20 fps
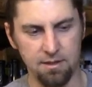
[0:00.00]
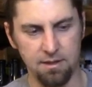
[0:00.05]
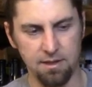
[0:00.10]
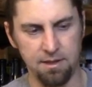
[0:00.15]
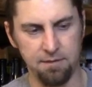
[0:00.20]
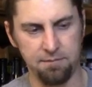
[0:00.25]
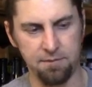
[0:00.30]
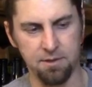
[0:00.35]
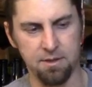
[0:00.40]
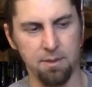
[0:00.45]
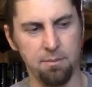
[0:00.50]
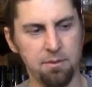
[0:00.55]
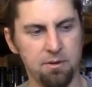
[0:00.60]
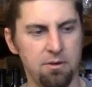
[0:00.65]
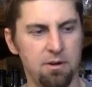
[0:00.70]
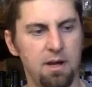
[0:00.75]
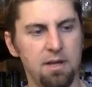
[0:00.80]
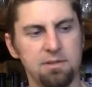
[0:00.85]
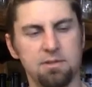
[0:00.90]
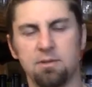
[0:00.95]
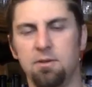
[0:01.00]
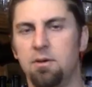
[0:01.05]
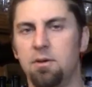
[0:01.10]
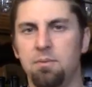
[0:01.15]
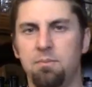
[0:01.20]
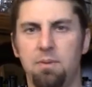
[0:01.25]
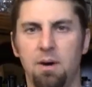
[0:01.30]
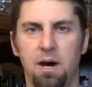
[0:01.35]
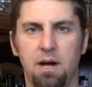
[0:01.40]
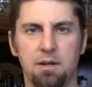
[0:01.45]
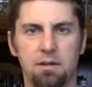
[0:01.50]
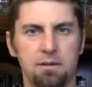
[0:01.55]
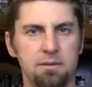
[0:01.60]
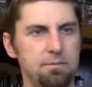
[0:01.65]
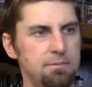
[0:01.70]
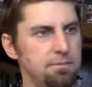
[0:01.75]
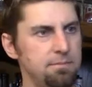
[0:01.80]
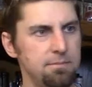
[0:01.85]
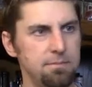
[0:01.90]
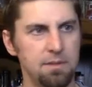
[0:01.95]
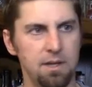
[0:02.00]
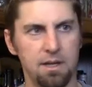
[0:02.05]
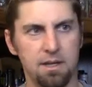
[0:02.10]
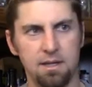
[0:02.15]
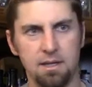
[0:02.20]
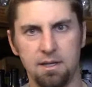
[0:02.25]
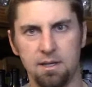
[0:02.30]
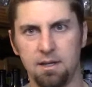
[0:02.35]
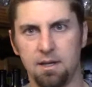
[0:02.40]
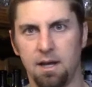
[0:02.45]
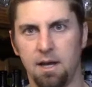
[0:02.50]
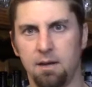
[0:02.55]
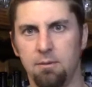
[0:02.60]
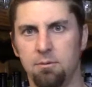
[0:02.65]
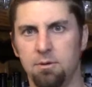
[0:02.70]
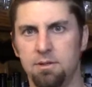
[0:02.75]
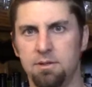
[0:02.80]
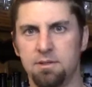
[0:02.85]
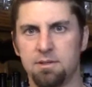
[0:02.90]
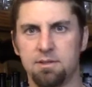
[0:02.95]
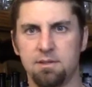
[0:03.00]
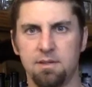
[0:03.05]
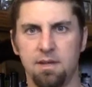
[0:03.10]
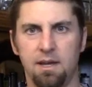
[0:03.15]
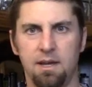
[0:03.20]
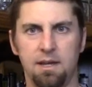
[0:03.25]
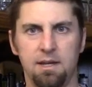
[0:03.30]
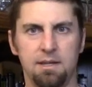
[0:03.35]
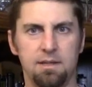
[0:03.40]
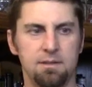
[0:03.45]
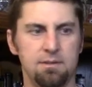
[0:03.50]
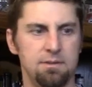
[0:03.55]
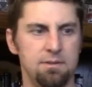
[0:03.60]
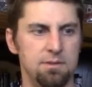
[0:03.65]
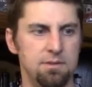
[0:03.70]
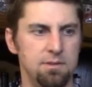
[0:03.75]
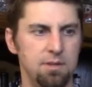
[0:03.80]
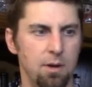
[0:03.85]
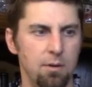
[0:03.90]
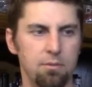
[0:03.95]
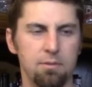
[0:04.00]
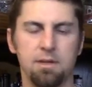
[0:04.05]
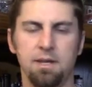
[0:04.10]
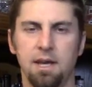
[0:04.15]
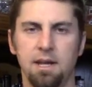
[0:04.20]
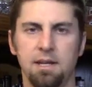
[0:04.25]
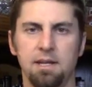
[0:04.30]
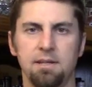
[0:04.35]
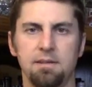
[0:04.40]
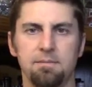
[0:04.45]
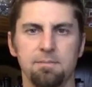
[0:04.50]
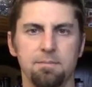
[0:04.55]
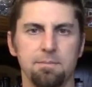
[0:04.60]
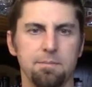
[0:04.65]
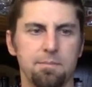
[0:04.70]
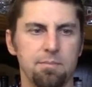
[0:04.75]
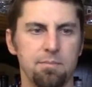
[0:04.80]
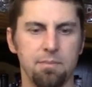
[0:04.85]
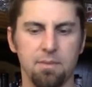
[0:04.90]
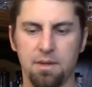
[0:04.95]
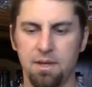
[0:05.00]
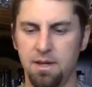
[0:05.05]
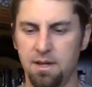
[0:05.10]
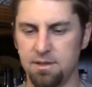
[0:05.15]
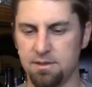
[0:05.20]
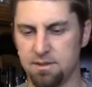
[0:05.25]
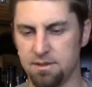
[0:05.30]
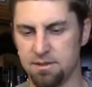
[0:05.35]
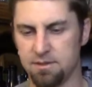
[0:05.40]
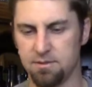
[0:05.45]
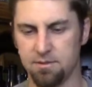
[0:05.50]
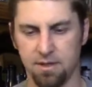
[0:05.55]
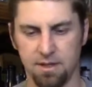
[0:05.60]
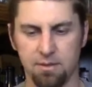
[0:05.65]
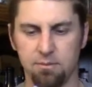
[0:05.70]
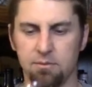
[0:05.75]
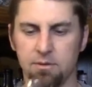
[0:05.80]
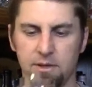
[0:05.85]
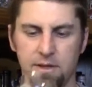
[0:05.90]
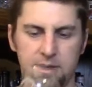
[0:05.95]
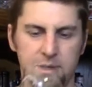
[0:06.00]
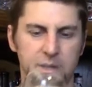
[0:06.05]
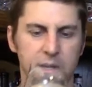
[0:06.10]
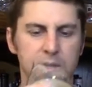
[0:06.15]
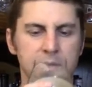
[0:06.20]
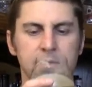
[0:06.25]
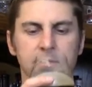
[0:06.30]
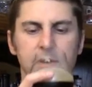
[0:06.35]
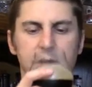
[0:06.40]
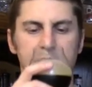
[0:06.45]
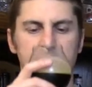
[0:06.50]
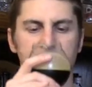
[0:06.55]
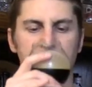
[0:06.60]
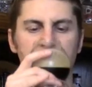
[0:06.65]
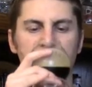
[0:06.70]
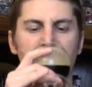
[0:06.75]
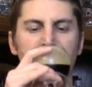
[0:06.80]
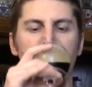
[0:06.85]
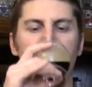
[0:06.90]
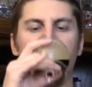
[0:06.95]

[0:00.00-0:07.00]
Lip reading: If you come across an old bottle, I wouldn't say don't get it, because it's drinking really nice right now.